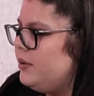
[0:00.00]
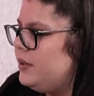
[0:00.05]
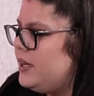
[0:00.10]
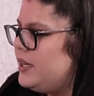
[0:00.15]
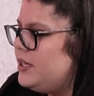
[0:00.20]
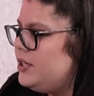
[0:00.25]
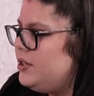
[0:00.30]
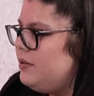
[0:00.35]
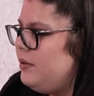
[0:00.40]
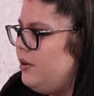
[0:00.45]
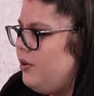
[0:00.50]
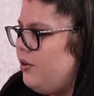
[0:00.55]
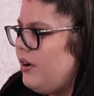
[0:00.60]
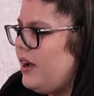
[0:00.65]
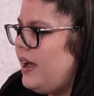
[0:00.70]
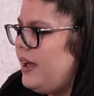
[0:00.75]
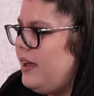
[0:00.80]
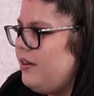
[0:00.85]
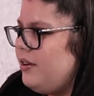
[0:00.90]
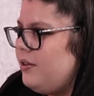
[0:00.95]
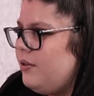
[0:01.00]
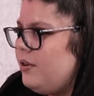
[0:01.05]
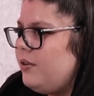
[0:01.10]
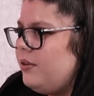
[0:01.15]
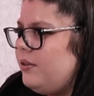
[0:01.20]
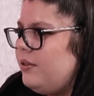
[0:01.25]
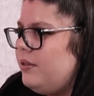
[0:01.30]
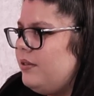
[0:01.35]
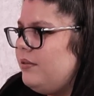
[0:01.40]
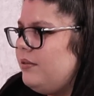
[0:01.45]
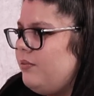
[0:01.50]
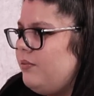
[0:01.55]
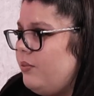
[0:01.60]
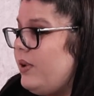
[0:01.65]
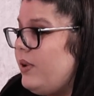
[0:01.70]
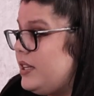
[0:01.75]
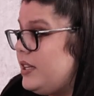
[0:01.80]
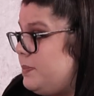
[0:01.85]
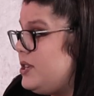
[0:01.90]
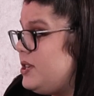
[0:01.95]
because you could,
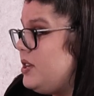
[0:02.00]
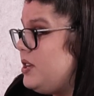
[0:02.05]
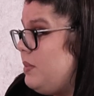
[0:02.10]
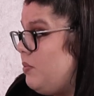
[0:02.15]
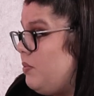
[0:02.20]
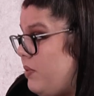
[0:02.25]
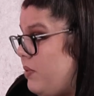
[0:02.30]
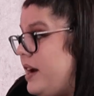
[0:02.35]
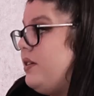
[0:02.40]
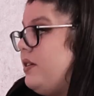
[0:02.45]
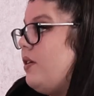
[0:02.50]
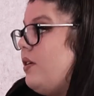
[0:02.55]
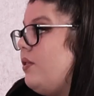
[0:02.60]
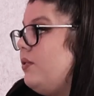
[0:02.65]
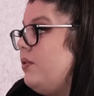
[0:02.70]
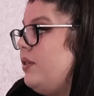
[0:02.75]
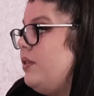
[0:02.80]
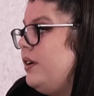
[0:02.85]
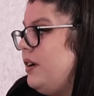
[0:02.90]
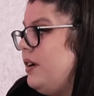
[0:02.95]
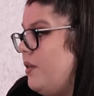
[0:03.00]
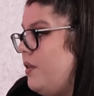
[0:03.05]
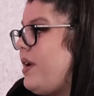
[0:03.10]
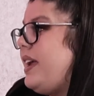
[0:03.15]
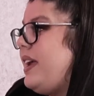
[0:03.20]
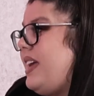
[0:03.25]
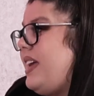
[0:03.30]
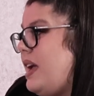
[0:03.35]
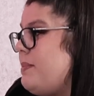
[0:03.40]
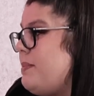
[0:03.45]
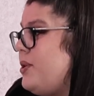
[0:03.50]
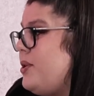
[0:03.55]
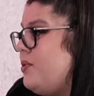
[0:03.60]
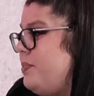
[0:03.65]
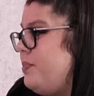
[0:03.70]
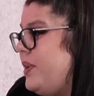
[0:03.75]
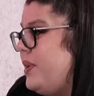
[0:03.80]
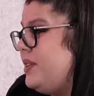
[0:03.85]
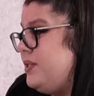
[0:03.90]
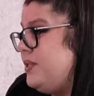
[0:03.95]
especially with retinol, create chemical
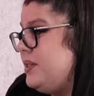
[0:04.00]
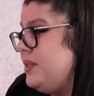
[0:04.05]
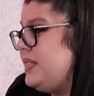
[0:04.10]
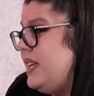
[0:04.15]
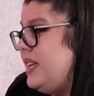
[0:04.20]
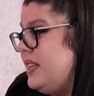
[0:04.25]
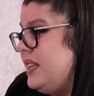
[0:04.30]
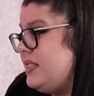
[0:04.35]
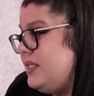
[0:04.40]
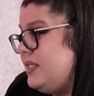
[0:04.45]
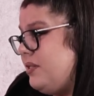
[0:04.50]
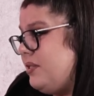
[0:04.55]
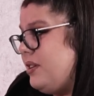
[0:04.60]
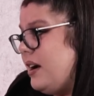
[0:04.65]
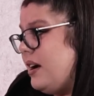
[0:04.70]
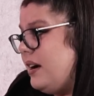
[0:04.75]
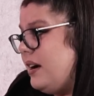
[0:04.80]
burns on skin that's so young.